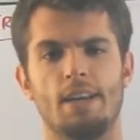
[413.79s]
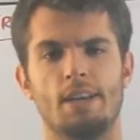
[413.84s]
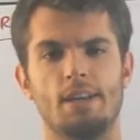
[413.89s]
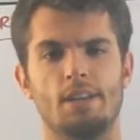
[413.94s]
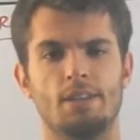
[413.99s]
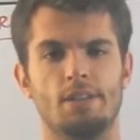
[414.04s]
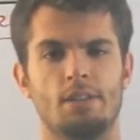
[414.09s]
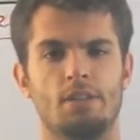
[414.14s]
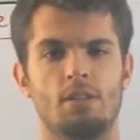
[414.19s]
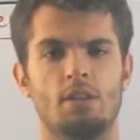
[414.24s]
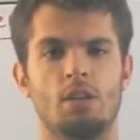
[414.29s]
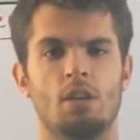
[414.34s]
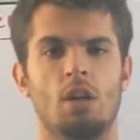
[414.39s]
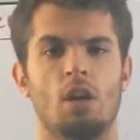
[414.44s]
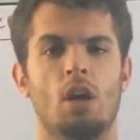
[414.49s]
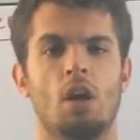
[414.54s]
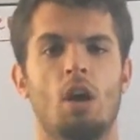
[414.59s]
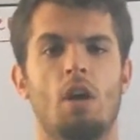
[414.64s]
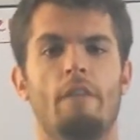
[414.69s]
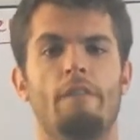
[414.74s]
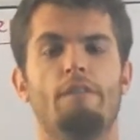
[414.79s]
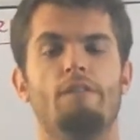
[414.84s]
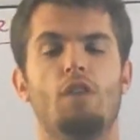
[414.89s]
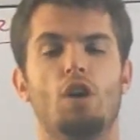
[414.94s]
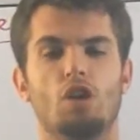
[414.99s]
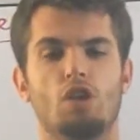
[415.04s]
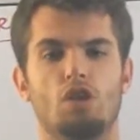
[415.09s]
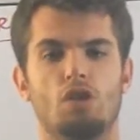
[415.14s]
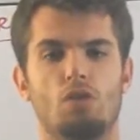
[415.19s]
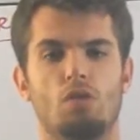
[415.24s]
is
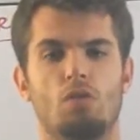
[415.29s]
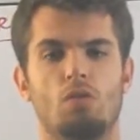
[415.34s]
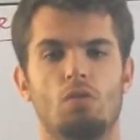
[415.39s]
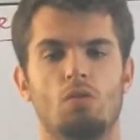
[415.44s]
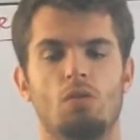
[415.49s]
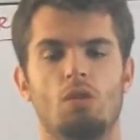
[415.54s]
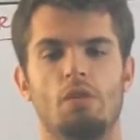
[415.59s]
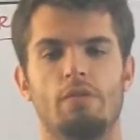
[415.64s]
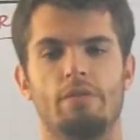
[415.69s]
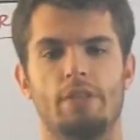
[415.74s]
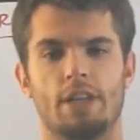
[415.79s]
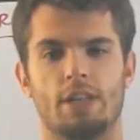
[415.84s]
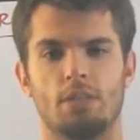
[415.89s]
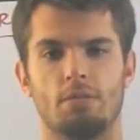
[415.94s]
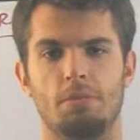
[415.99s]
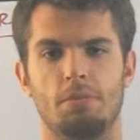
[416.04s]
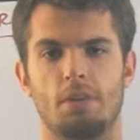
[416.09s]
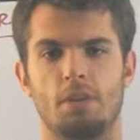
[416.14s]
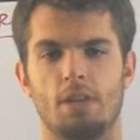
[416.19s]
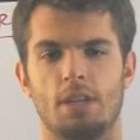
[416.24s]
functional flexibility.